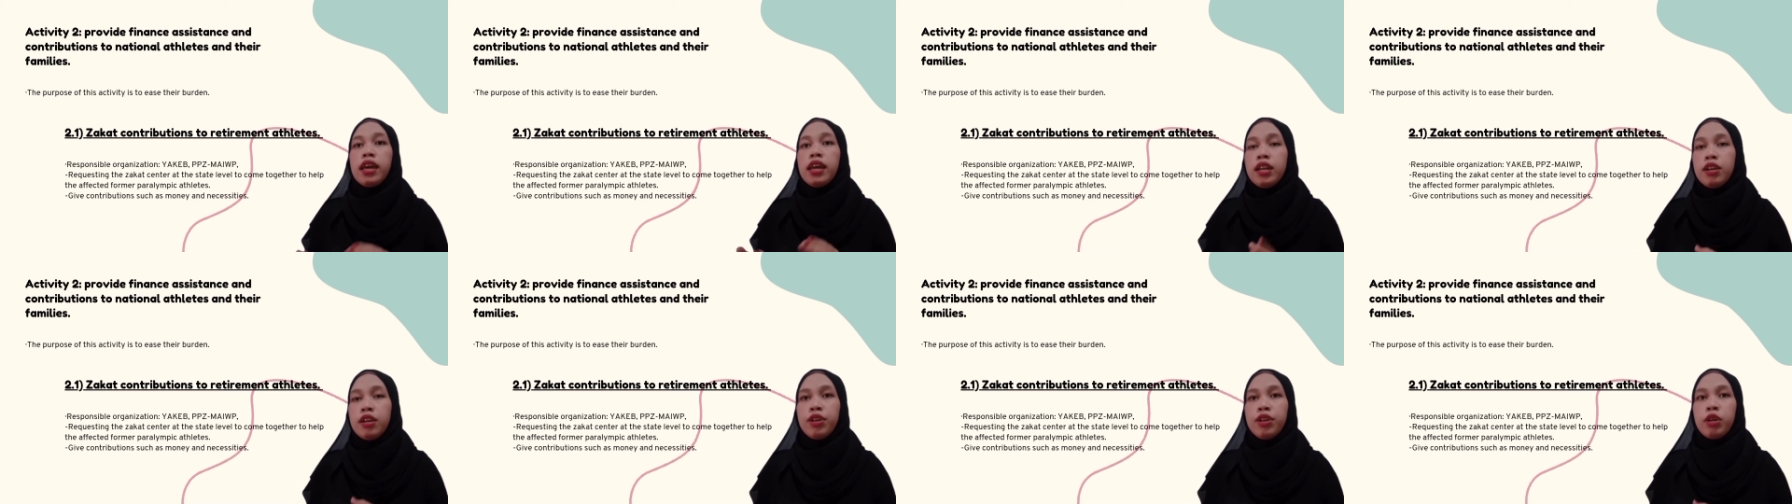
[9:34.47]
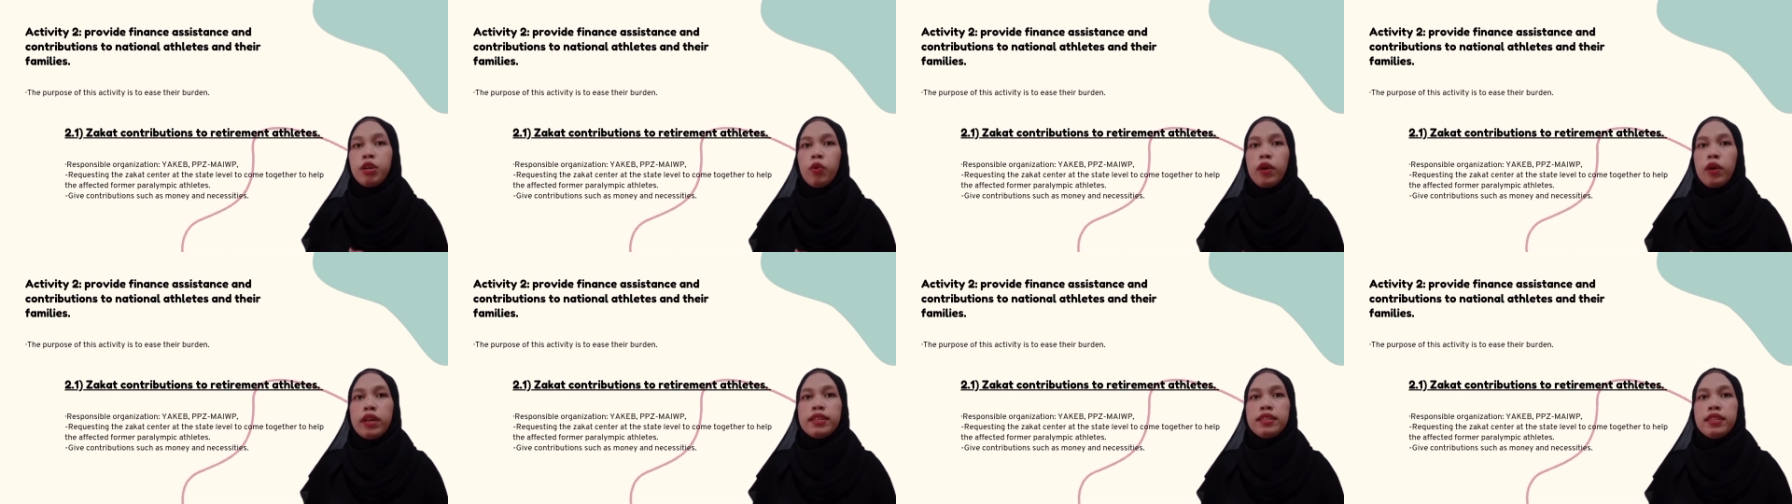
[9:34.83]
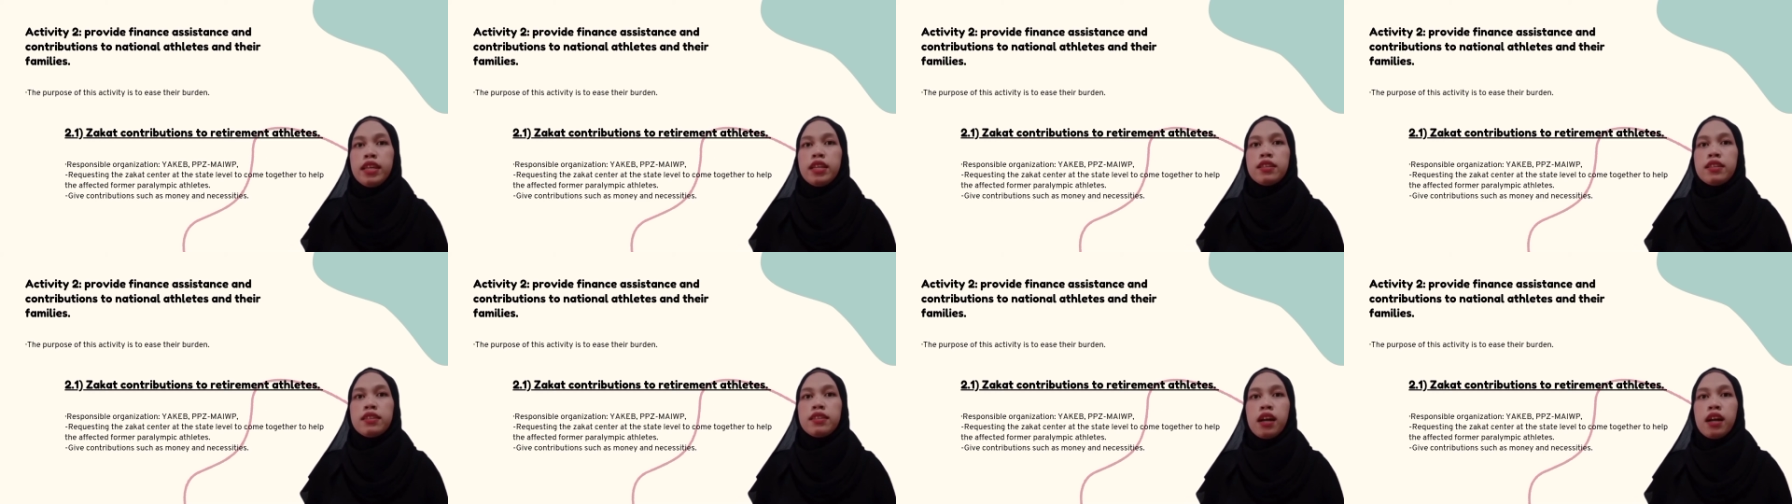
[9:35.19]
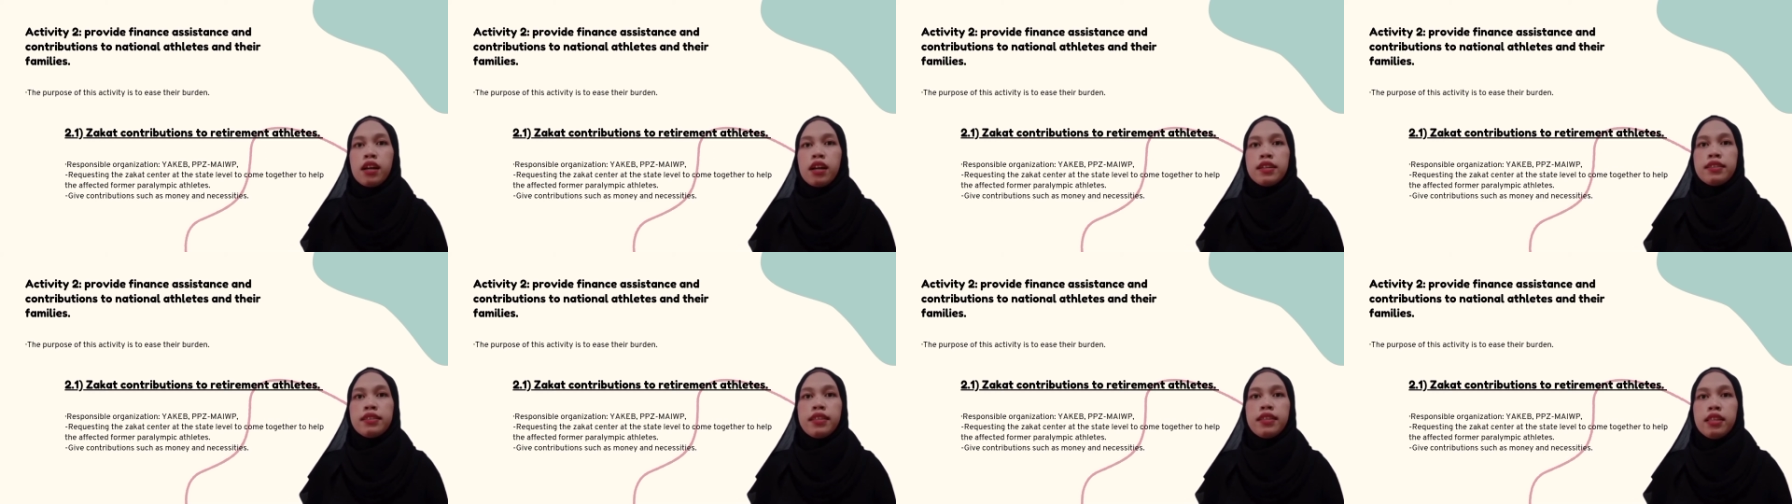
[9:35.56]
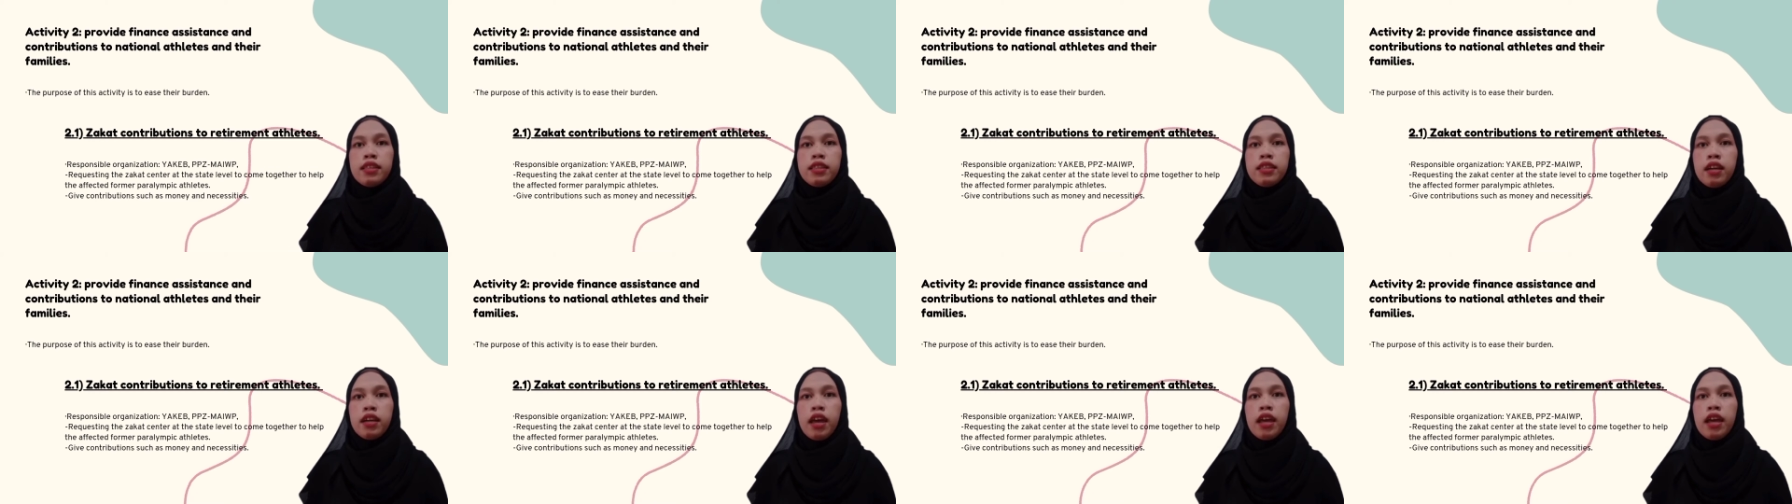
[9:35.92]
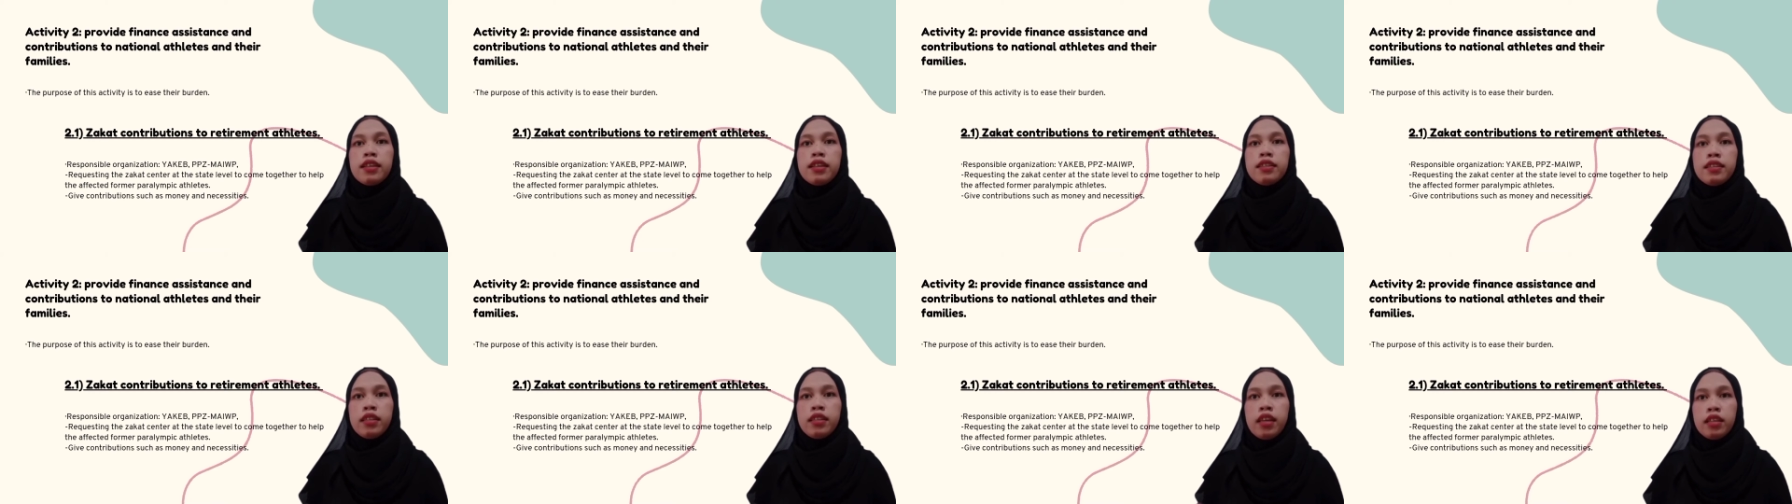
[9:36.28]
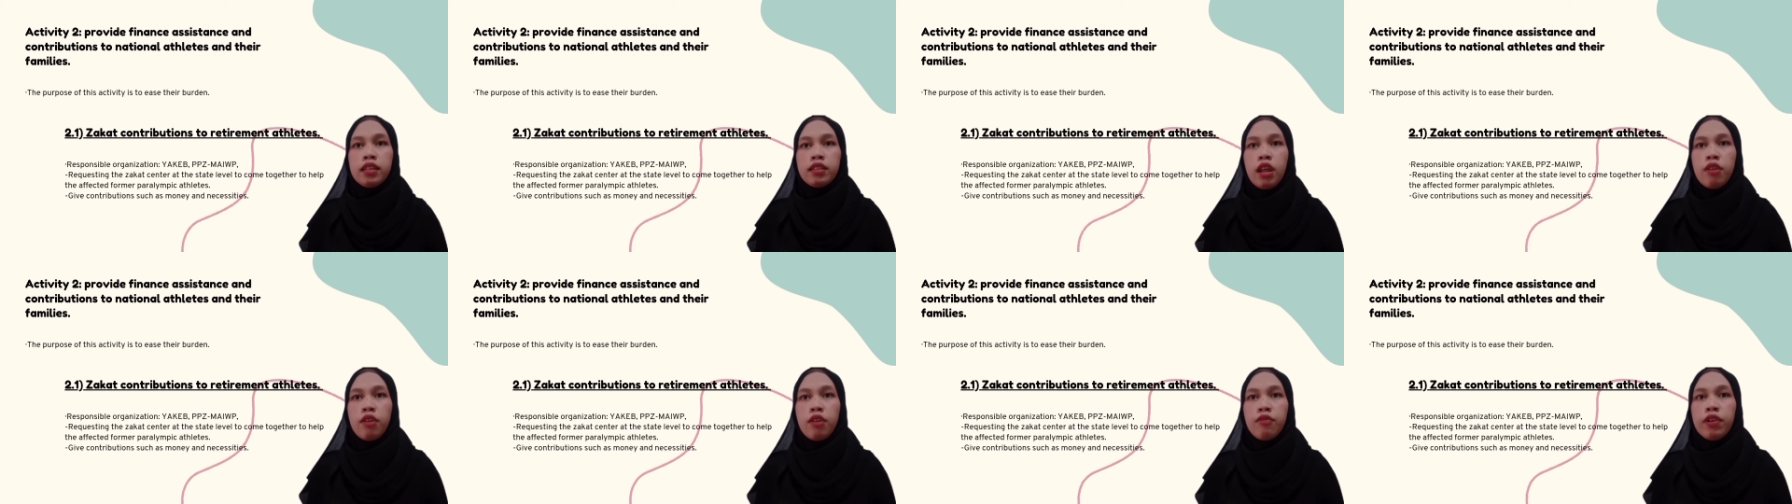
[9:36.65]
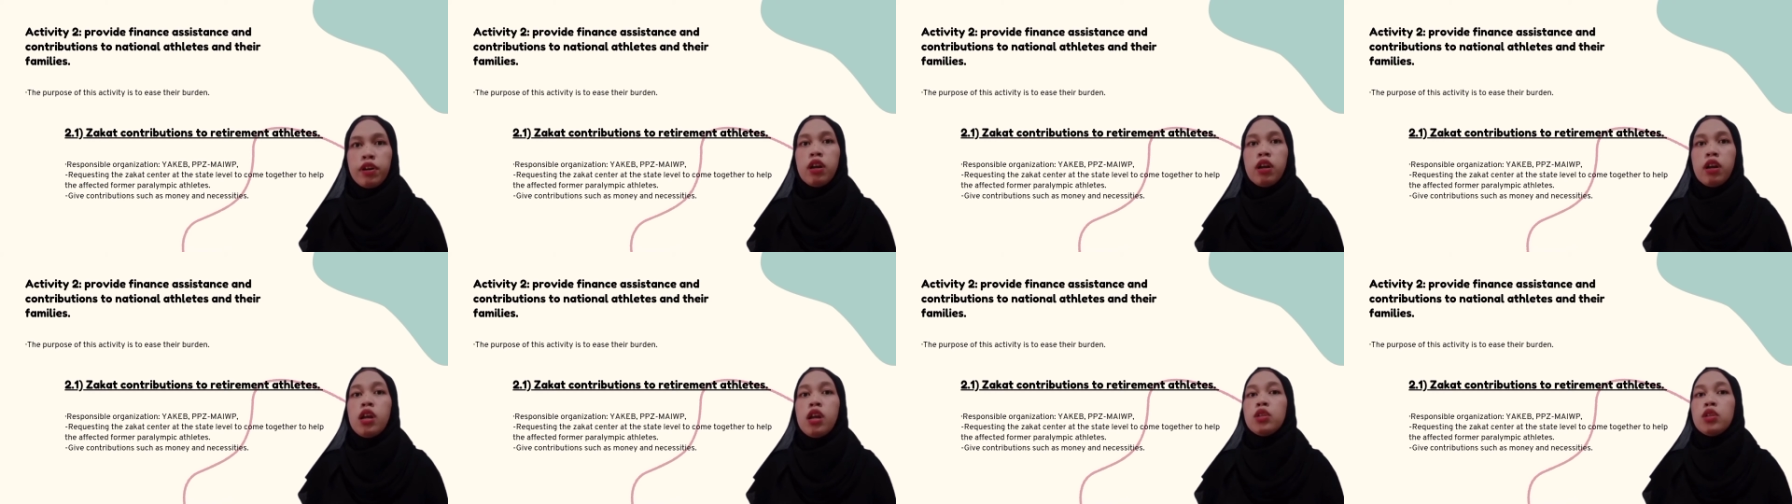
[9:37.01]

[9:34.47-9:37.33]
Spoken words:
in requesting the Zakat Center at the state level